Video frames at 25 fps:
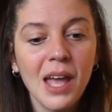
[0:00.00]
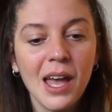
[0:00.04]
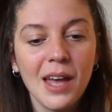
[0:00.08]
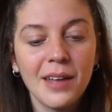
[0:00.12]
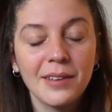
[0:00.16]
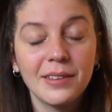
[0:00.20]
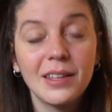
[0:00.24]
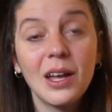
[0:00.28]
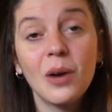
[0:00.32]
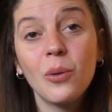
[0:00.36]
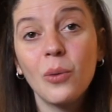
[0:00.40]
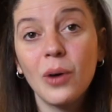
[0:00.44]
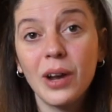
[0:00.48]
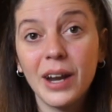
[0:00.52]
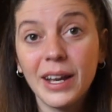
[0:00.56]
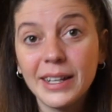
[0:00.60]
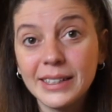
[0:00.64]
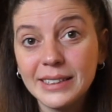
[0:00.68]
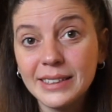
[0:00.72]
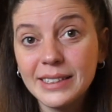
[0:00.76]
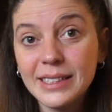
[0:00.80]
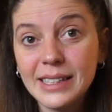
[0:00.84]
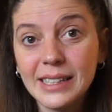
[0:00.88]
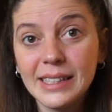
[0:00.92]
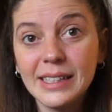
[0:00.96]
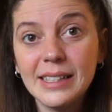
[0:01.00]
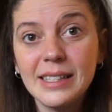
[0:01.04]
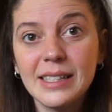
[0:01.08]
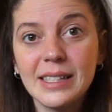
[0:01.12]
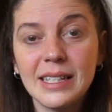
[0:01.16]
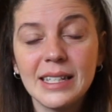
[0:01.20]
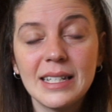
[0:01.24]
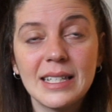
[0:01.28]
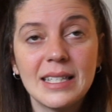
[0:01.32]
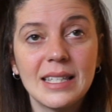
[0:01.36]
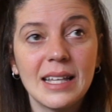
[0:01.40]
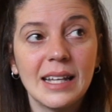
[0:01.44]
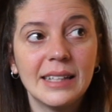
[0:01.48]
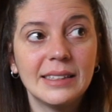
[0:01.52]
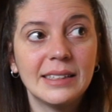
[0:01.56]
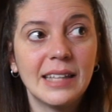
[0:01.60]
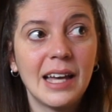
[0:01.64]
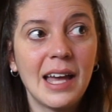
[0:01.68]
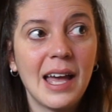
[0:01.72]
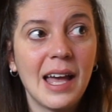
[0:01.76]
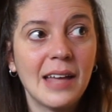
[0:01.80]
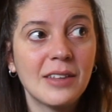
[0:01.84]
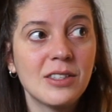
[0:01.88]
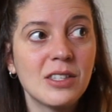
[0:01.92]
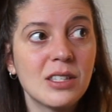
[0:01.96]
then what I did is that I
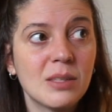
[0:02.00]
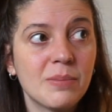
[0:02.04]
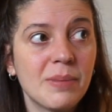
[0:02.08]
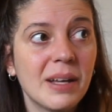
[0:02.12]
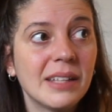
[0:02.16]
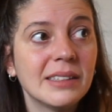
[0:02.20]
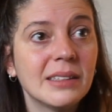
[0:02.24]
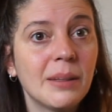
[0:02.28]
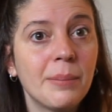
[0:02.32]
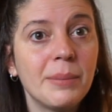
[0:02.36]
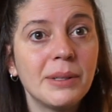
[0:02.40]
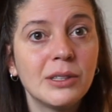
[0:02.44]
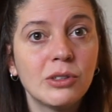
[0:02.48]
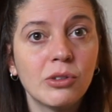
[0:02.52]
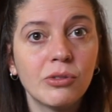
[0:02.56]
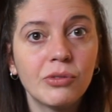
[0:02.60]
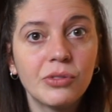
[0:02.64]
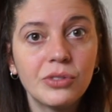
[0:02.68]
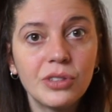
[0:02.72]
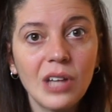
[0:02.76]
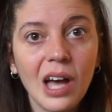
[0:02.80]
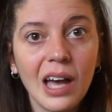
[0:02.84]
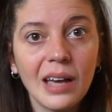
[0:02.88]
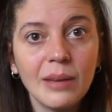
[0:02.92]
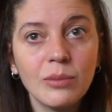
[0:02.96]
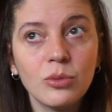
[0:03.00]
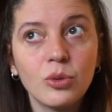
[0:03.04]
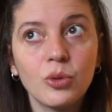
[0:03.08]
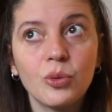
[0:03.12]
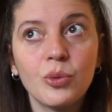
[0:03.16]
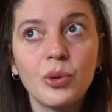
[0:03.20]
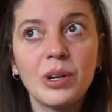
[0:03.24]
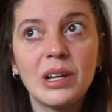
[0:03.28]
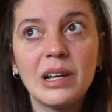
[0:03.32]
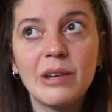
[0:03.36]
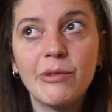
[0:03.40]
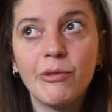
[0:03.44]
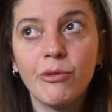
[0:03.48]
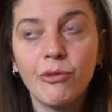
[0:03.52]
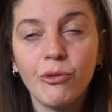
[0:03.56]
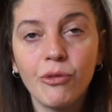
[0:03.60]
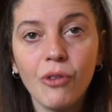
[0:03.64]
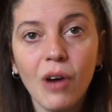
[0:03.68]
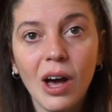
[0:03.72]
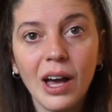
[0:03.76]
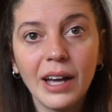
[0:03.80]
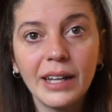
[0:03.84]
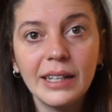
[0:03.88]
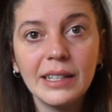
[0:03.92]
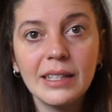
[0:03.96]
had spent a bit of time to really
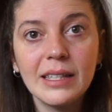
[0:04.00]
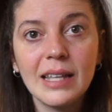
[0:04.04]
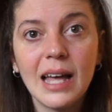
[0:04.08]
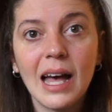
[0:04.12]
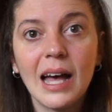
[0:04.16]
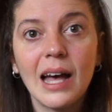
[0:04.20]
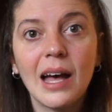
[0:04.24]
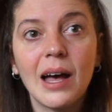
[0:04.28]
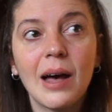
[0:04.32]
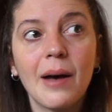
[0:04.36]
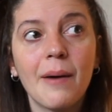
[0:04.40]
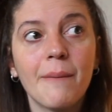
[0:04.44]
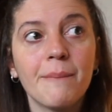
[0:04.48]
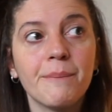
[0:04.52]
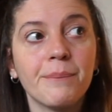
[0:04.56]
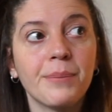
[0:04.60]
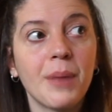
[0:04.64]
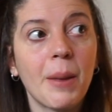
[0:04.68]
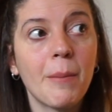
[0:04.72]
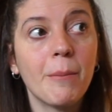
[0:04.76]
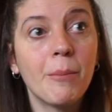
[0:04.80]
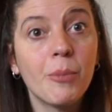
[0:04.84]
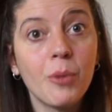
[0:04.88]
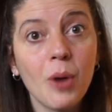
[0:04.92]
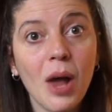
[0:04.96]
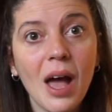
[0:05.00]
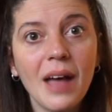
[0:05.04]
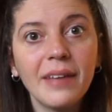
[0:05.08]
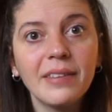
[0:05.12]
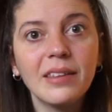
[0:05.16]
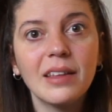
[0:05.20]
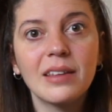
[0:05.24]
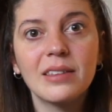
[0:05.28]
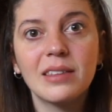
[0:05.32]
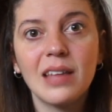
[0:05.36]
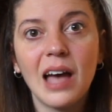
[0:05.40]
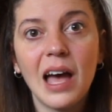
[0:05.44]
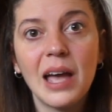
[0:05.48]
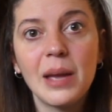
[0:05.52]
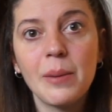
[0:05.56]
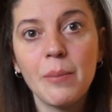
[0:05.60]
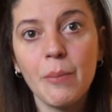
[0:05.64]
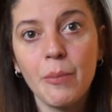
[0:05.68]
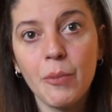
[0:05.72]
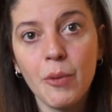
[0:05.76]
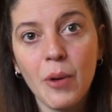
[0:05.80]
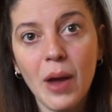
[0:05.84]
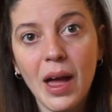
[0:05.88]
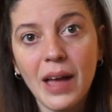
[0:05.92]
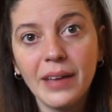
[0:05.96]
find a Thai
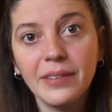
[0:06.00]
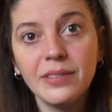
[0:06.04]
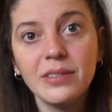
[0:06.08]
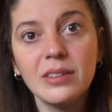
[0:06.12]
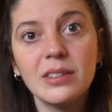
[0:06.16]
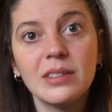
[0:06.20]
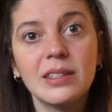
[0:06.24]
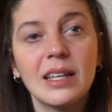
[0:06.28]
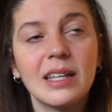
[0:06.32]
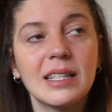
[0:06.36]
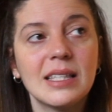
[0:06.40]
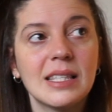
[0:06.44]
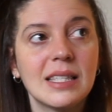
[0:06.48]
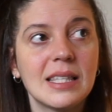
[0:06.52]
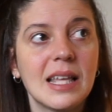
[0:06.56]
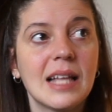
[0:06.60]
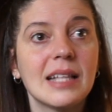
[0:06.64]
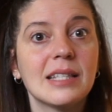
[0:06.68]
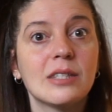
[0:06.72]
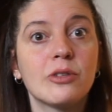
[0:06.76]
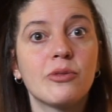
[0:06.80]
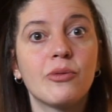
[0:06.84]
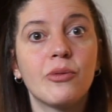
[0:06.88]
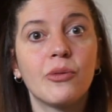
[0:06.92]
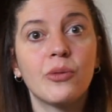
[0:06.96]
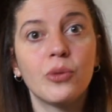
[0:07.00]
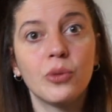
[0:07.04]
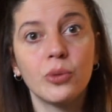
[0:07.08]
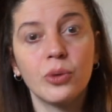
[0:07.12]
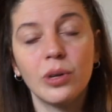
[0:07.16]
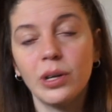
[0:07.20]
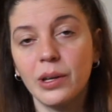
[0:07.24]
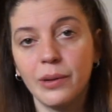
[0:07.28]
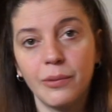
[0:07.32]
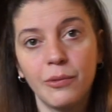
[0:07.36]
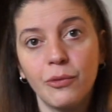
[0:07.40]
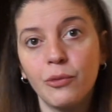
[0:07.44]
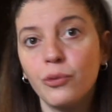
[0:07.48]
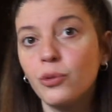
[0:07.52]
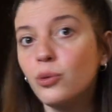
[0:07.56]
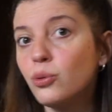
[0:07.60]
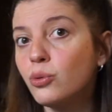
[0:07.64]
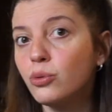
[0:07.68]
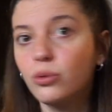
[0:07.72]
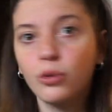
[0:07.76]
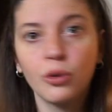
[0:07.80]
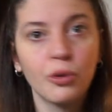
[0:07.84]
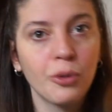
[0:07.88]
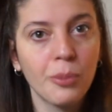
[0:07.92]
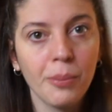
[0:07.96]
brand that sells
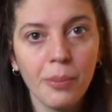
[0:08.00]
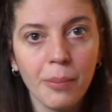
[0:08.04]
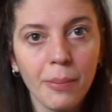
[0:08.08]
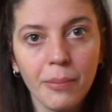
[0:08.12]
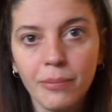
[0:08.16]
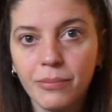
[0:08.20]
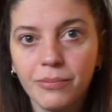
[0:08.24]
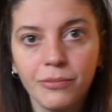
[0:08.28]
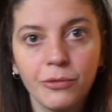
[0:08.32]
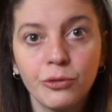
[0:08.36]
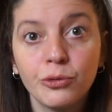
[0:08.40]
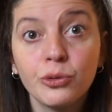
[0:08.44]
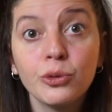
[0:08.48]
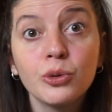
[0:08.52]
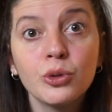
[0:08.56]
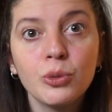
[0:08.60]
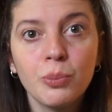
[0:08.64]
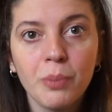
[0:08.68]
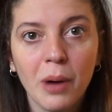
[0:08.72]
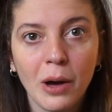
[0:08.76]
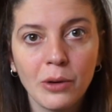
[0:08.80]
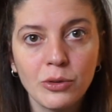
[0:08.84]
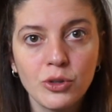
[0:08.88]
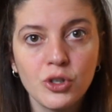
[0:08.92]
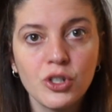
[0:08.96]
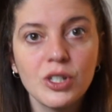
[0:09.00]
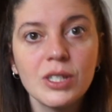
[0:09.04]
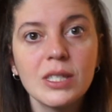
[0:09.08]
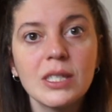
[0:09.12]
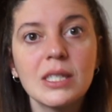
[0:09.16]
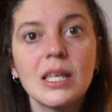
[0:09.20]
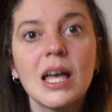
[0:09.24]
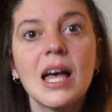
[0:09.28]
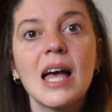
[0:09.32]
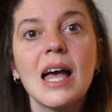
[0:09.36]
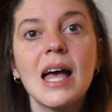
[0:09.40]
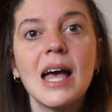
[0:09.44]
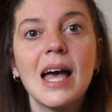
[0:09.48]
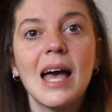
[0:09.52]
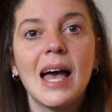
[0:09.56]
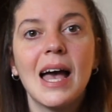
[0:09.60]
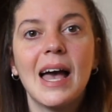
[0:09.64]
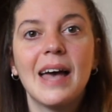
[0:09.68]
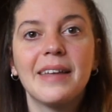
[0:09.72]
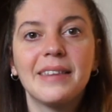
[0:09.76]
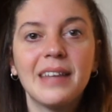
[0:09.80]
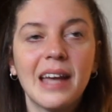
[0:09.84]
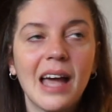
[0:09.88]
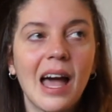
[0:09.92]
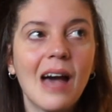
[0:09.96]
fruit or food pouches,
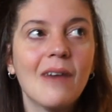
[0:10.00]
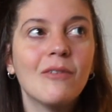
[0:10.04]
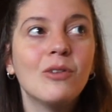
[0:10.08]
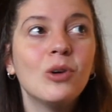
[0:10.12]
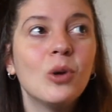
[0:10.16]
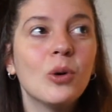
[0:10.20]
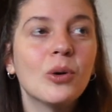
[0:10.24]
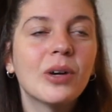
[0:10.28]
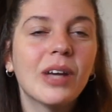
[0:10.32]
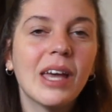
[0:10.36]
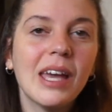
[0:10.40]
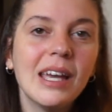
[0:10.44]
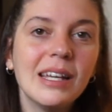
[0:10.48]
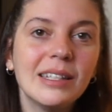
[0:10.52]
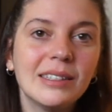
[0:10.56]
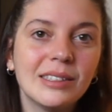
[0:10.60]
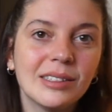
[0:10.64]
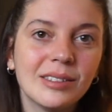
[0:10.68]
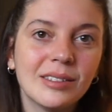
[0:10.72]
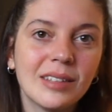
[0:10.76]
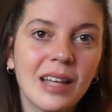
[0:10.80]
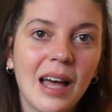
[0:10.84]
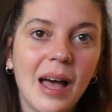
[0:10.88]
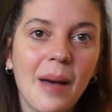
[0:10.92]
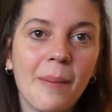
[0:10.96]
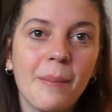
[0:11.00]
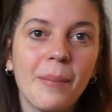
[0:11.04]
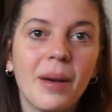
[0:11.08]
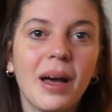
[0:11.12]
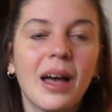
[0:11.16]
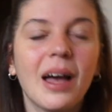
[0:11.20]
and I have located them